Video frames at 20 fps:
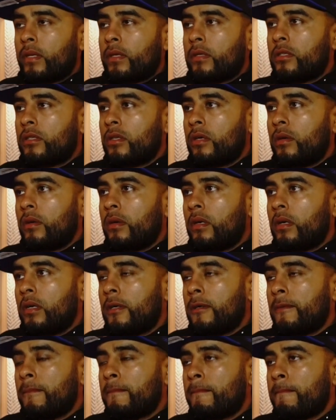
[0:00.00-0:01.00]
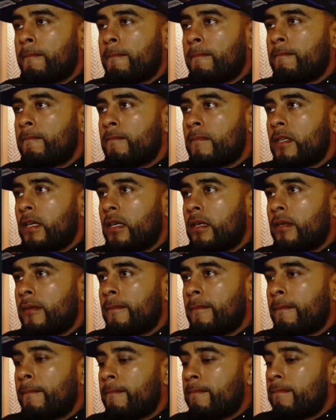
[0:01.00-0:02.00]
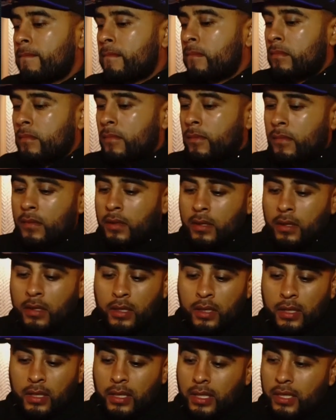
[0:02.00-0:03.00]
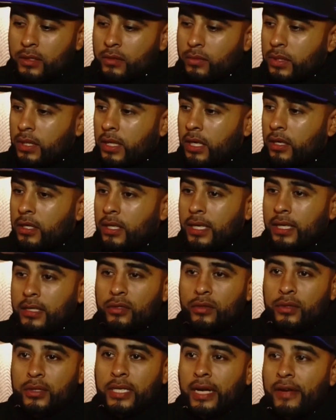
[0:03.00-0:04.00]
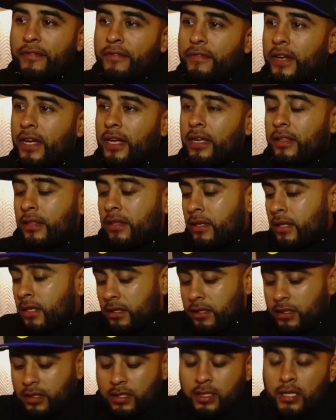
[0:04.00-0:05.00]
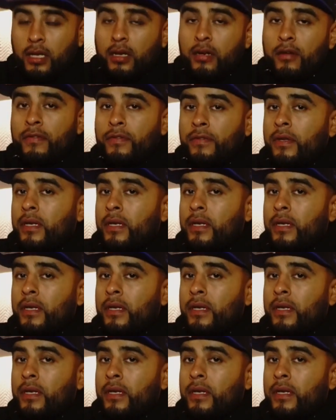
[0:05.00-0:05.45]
So yeah, that's what all you gotta do is have faith in yourself,